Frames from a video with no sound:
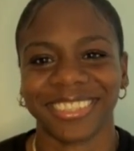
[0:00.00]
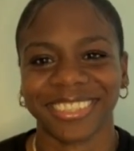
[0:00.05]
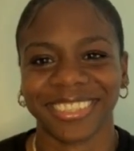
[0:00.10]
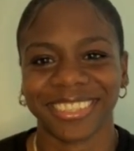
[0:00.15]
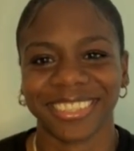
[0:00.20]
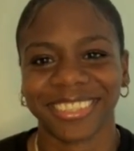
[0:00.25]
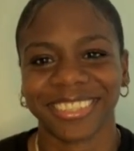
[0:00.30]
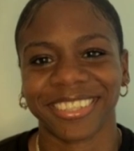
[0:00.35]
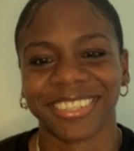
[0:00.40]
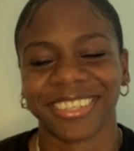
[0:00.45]

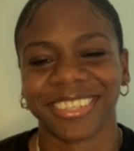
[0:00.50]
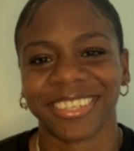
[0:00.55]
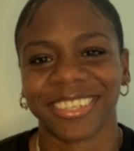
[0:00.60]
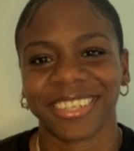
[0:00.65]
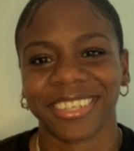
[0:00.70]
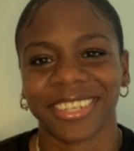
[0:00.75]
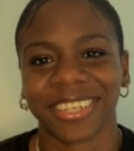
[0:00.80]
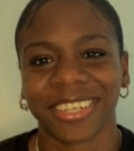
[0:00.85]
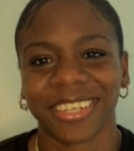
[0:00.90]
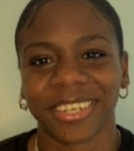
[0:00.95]

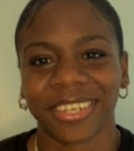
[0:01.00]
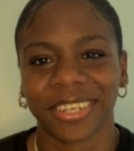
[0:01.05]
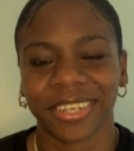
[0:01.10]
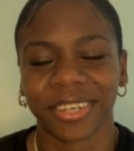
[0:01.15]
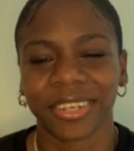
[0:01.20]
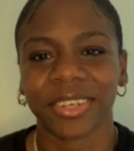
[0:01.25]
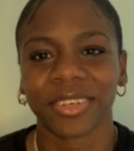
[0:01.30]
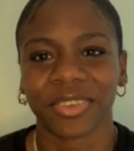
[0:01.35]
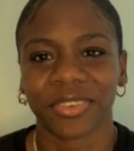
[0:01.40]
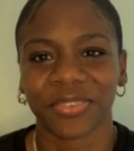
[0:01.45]

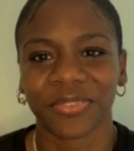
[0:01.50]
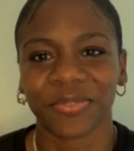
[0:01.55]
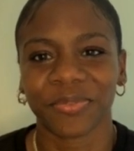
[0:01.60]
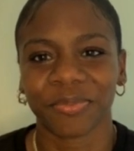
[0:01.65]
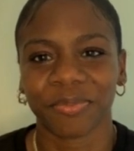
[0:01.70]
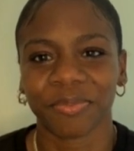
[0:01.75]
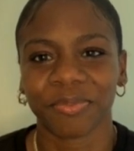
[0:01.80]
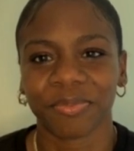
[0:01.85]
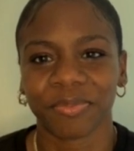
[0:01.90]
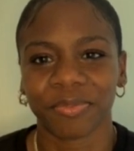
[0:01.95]

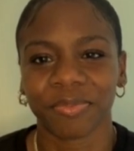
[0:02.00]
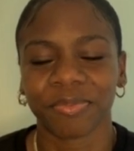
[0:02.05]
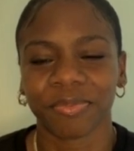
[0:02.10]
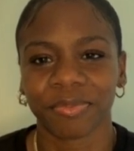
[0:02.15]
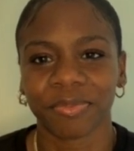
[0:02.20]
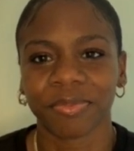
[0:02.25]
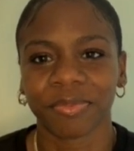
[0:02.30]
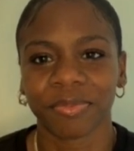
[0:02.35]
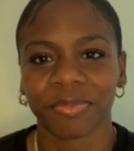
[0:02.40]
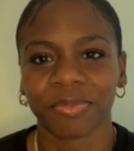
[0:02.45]

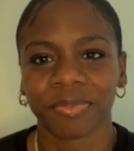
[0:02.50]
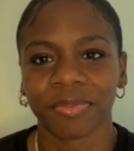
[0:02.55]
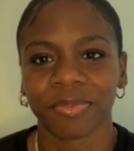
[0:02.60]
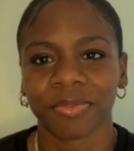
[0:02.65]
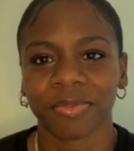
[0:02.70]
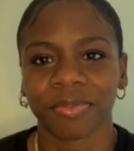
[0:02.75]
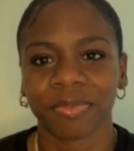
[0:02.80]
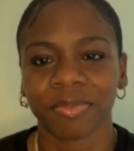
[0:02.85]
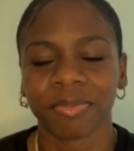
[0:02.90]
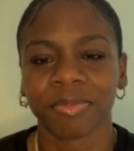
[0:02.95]

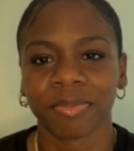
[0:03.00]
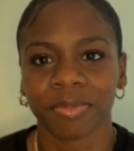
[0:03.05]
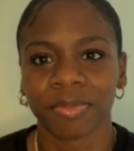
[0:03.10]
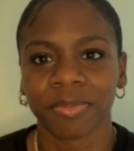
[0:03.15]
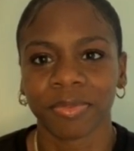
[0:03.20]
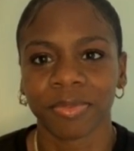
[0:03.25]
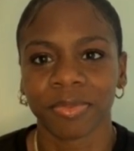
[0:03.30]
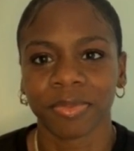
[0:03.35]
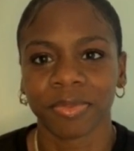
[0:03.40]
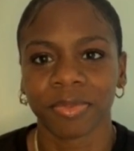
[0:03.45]

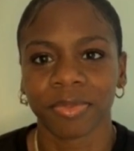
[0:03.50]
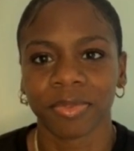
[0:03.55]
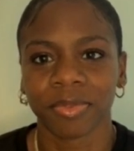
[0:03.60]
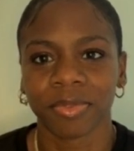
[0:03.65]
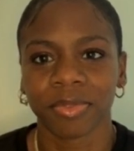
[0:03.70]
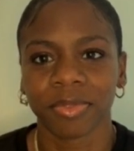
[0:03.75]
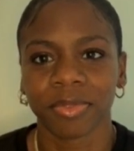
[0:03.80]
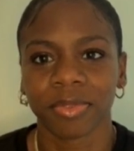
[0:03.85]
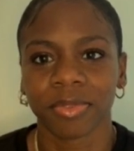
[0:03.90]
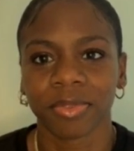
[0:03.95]

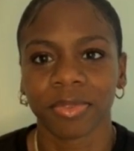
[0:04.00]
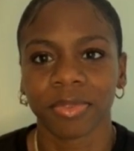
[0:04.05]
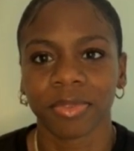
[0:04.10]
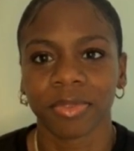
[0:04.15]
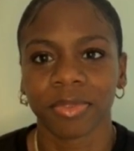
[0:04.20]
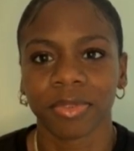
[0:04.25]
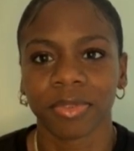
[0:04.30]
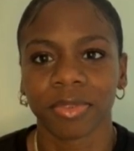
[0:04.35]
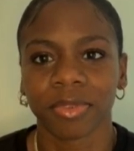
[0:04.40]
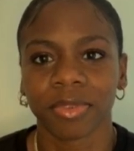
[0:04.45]

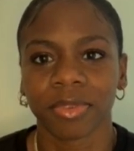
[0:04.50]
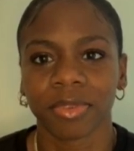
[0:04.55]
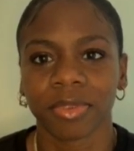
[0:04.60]
This person isn't speaking.